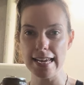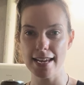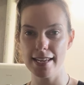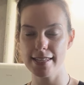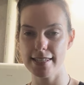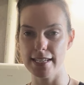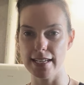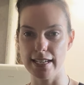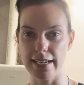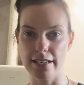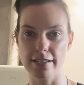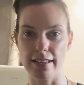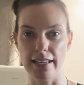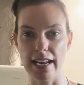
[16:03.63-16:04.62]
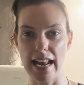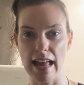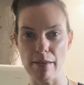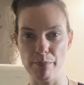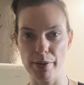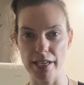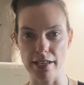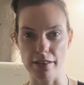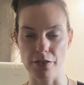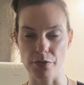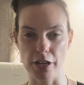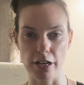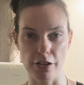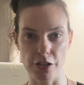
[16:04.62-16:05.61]
CD to like an
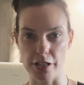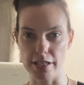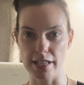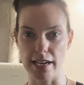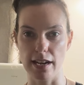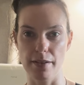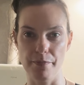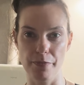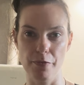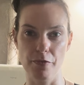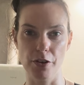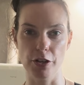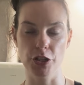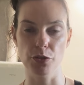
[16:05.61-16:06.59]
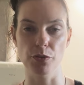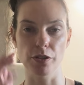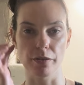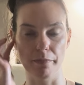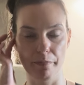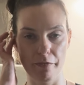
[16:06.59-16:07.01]
MP3 or just like a virtual